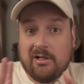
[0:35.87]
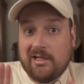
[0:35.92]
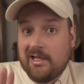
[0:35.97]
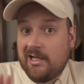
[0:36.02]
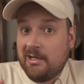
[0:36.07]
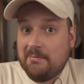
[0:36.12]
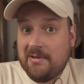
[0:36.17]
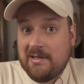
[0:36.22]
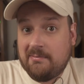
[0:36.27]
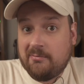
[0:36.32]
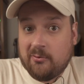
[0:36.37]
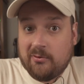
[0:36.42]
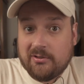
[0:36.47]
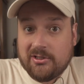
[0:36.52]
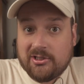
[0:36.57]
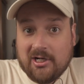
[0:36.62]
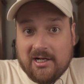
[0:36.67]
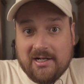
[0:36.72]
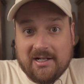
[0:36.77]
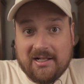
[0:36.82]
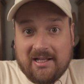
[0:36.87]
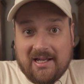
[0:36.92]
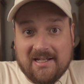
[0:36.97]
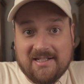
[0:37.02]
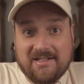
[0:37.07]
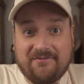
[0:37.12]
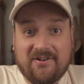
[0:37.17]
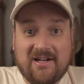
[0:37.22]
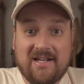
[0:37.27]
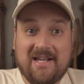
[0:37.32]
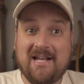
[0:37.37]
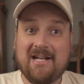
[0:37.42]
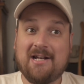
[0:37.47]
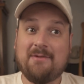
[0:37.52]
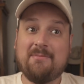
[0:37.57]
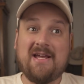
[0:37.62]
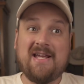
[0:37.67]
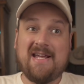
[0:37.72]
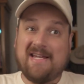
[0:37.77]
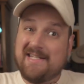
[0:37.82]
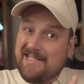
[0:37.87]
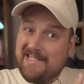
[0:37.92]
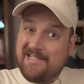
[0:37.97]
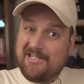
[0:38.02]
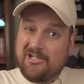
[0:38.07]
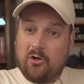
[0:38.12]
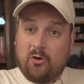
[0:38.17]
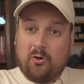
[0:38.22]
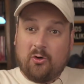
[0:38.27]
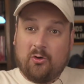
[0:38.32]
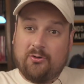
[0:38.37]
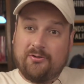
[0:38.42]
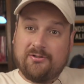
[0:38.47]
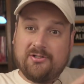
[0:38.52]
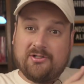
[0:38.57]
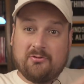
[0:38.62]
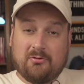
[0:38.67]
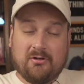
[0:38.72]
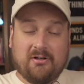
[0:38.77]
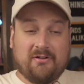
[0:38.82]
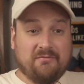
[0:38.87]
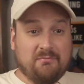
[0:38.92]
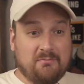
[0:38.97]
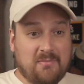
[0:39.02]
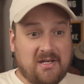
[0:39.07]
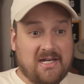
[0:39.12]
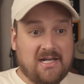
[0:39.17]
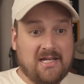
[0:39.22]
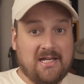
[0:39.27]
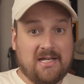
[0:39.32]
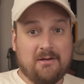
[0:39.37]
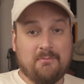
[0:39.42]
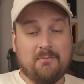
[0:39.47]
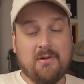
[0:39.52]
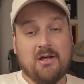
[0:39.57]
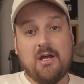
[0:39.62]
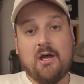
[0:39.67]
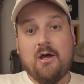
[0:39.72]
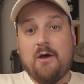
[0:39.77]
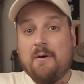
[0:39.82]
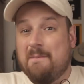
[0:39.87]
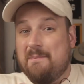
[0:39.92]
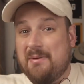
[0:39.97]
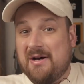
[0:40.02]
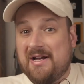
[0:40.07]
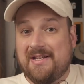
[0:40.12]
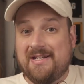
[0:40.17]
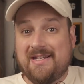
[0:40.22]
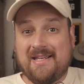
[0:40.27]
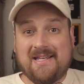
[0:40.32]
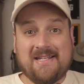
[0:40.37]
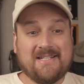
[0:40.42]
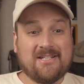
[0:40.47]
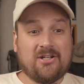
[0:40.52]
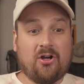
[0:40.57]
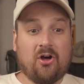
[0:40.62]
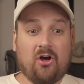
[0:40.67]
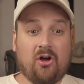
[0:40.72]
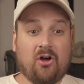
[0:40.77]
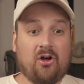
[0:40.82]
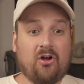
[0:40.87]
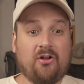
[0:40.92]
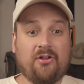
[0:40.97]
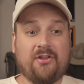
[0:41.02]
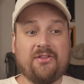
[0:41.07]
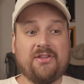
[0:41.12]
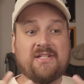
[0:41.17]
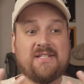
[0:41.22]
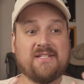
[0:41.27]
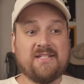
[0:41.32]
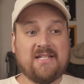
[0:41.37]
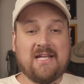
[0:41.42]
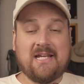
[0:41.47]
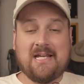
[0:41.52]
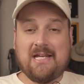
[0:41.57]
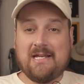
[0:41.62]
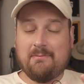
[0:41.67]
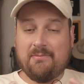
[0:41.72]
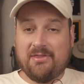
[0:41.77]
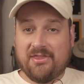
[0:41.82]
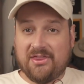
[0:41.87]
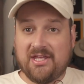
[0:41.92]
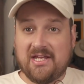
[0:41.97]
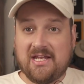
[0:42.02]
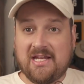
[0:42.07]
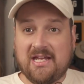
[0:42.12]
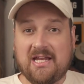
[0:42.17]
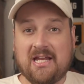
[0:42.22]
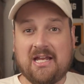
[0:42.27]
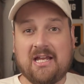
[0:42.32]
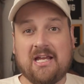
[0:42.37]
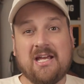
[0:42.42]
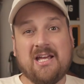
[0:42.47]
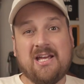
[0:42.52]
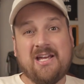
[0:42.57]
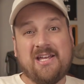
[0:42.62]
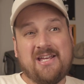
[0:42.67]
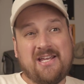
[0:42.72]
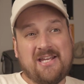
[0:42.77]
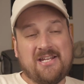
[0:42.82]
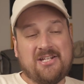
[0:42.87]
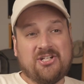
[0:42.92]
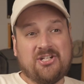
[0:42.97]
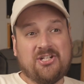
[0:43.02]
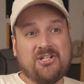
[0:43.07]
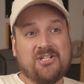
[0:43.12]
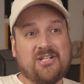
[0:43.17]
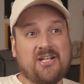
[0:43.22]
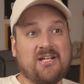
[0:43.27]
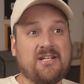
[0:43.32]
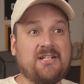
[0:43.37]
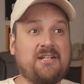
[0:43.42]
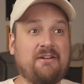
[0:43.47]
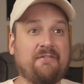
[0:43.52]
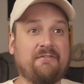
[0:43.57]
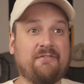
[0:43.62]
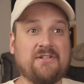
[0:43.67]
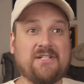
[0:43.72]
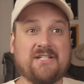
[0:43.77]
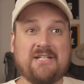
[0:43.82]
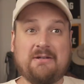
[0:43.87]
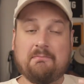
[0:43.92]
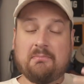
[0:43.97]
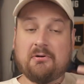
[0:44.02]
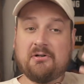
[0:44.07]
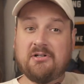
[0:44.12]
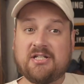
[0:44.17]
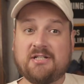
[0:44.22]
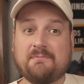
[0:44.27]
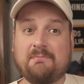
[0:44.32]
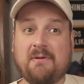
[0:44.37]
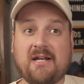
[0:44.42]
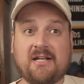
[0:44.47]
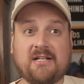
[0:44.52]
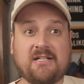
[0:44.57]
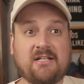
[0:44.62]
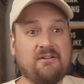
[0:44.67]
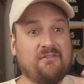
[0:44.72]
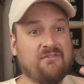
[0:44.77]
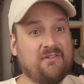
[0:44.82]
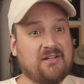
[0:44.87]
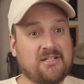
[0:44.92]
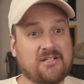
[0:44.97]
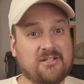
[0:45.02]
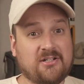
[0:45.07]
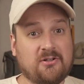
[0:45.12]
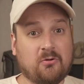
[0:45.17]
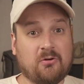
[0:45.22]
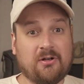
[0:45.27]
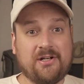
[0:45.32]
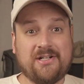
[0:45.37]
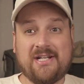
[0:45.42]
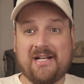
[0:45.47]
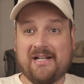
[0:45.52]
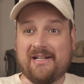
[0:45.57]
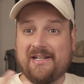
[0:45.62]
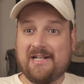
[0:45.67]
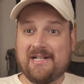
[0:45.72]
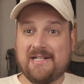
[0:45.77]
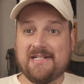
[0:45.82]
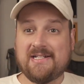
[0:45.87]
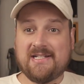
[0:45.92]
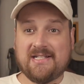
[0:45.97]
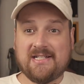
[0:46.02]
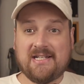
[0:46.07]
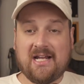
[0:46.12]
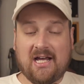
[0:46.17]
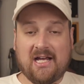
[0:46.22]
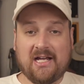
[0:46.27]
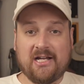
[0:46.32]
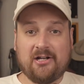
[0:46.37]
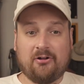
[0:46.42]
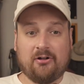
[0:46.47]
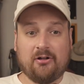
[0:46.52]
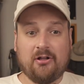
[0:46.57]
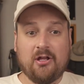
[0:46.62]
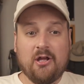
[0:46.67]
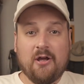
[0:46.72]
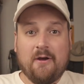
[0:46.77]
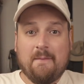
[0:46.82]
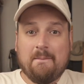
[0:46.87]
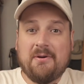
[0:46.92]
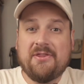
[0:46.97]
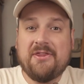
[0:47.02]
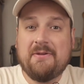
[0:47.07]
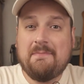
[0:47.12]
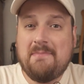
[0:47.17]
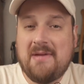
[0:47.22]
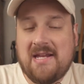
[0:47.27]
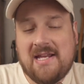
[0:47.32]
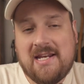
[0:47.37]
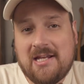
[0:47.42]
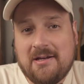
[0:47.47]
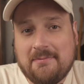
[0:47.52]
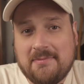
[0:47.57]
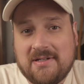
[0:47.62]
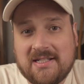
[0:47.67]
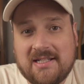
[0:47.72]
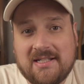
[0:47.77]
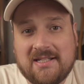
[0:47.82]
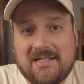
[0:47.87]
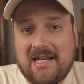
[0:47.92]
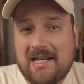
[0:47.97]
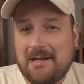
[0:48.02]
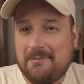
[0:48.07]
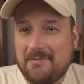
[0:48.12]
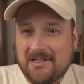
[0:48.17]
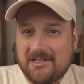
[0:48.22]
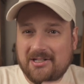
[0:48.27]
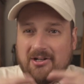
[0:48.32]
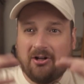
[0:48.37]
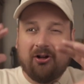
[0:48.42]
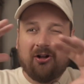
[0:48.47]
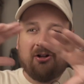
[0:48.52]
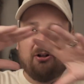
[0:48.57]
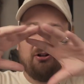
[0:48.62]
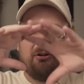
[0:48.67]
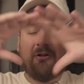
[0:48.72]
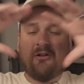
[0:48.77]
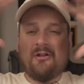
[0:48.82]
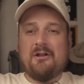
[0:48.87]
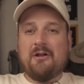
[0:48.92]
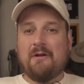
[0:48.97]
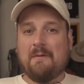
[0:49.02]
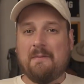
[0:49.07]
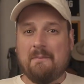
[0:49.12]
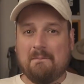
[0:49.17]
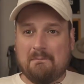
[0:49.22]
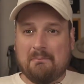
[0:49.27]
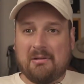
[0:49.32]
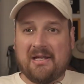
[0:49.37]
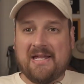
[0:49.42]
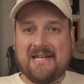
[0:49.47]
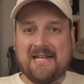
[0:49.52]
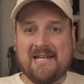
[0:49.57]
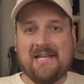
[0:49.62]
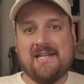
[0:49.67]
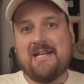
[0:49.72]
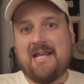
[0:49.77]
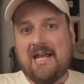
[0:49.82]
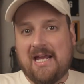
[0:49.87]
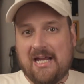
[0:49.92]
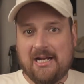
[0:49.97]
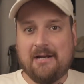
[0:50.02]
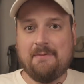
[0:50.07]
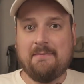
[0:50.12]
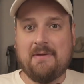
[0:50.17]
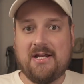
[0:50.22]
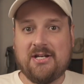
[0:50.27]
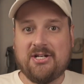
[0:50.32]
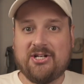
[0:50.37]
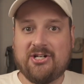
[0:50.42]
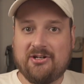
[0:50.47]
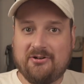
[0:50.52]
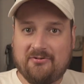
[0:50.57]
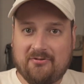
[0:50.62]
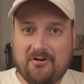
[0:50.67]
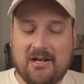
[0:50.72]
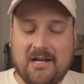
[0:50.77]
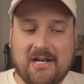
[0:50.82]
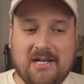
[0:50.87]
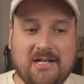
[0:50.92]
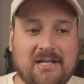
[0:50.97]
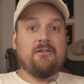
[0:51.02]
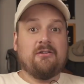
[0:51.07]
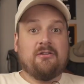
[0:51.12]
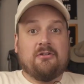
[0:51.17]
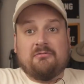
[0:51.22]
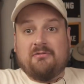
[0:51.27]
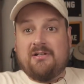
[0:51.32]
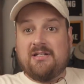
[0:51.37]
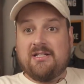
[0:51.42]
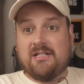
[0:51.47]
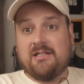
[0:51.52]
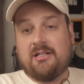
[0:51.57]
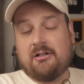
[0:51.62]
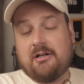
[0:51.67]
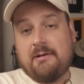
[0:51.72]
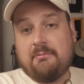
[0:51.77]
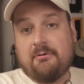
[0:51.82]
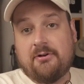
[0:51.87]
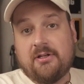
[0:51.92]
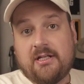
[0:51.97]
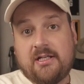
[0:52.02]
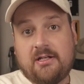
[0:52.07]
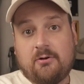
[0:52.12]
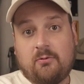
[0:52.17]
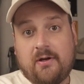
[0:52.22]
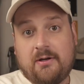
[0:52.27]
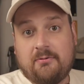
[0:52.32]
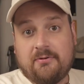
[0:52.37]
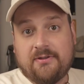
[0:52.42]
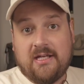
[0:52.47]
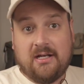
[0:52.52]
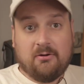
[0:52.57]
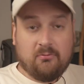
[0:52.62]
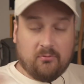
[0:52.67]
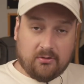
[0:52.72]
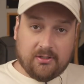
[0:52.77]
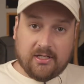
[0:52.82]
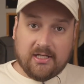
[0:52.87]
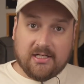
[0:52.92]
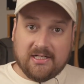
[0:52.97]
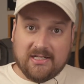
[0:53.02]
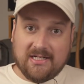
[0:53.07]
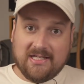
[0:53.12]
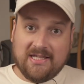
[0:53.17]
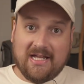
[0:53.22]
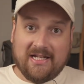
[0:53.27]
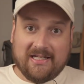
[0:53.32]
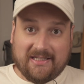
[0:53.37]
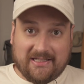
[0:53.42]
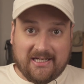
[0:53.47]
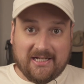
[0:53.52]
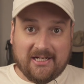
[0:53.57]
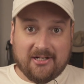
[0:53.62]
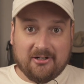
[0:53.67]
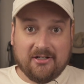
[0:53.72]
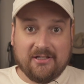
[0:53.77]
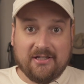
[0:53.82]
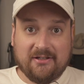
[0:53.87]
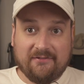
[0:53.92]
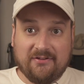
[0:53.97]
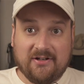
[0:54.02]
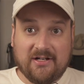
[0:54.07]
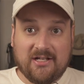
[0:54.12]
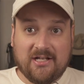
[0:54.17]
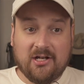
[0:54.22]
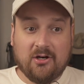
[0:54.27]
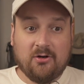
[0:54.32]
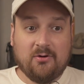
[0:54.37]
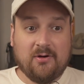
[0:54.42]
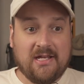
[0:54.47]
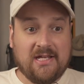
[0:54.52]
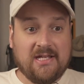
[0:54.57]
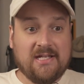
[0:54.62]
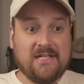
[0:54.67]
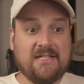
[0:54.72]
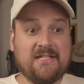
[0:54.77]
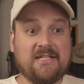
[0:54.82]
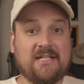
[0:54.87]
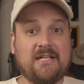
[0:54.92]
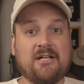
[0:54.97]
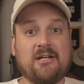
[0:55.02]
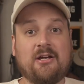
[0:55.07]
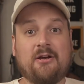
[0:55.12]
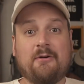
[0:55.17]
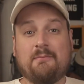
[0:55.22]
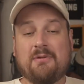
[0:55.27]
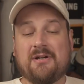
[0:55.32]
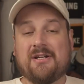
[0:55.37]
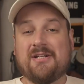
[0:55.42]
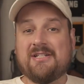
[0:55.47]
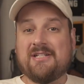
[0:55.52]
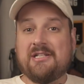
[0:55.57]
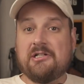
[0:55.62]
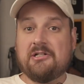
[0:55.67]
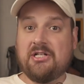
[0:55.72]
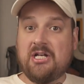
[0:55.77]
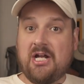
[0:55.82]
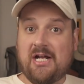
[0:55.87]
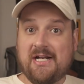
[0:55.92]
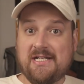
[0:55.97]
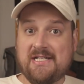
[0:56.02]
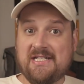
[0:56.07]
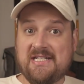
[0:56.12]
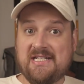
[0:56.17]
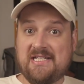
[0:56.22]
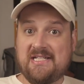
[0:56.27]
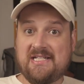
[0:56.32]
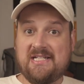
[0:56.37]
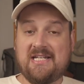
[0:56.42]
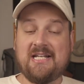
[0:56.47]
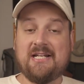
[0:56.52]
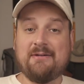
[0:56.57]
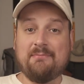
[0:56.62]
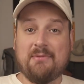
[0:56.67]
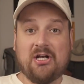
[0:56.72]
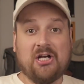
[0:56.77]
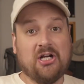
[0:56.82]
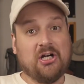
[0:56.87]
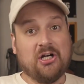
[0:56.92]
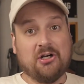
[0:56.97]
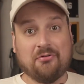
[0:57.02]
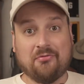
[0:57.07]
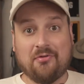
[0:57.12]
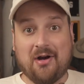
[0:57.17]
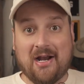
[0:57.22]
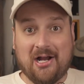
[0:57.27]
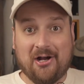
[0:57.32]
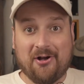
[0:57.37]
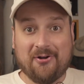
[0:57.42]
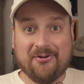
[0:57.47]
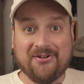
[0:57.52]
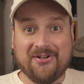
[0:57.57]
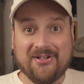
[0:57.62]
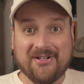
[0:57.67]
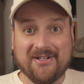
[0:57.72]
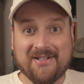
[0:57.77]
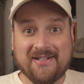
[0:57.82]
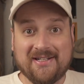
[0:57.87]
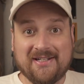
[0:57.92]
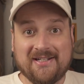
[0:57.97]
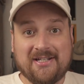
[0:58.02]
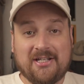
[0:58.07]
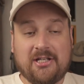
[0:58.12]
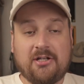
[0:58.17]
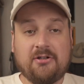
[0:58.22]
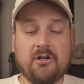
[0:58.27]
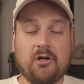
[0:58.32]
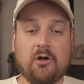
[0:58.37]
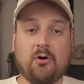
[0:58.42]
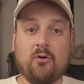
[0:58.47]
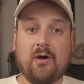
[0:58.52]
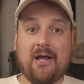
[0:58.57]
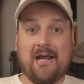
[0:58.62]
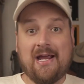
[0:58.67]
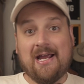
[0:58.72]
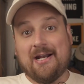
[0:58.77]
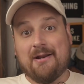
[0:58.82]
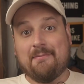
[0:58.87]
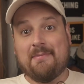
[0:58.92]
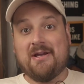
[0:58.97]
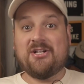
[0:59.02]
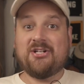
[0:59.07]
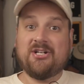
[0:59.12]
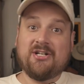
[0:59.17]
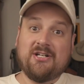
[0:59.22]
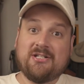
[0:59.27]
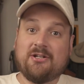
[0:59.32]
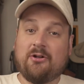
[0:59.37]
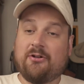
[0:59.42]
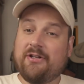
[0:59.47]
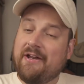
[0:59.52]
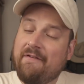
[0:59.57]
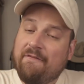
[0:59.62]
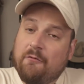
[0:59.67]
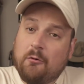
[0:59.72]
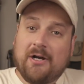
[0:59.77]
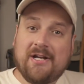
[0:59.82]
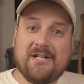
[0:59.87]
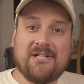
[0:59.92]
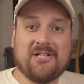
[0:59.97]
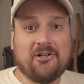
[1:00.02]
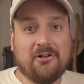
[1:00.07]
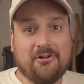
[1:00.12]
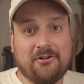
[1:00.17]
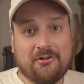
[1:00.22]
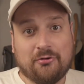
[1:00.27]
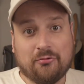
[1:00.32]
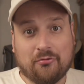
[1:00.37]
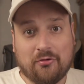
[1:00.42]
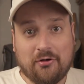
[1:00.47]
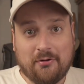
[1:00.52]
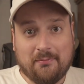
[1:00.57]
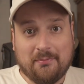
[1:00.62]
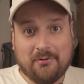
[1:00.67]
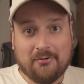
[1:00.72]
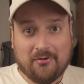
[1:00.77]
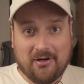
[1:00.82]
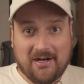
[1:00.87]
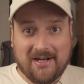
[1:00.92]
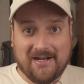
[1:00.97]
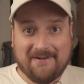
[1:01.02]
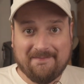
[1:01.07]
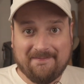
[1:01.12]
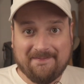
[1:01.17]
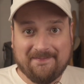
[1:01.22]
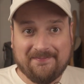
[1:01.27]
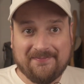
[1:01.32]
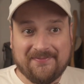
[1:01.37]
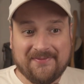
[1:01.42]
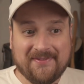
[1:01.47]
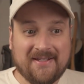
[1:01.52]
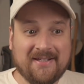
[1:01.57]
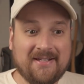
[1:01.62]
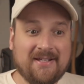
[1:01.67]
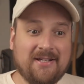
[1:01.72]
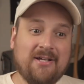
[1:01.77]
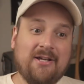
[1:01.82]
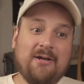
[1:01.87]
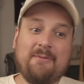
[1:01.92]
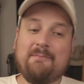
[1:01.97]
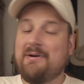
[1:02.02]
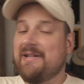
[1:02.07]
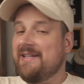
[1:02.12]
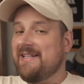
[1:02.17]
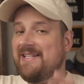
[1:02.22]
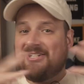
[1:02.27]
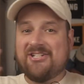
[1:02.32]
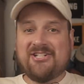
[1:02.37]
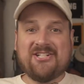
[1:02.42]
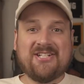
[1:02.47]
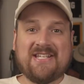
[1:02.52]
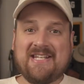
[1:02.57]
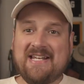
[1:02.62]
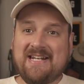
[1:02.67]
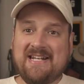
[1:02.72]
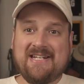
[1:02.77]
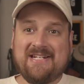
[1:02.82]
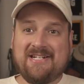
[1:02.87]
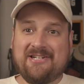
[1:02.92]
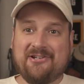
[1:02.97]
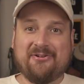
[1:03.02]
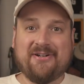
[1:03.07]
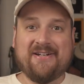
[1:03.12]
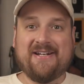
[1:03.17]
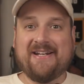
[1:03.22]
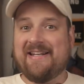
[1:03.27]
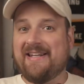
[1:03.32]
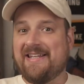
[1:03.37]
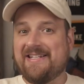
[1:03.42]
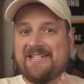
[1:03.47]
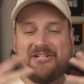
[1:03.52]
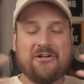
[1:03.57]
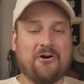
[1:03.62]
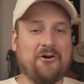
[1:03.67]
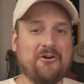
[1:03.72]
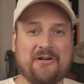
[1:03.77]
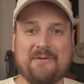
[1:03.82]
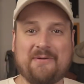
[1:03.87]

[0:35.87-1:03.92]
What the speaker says: a lot of people will try to classify anime as its own sort of medium, but it's all the same thing. It's just a difference in perspective and storytelling and style, but the medium is the same. It's all blanket animation, right? The reason they're able to get away with that, we'll get into that later in the video, is because there's not a stigma around, animation is only for a certain group, right? But let's just get into it and let's talk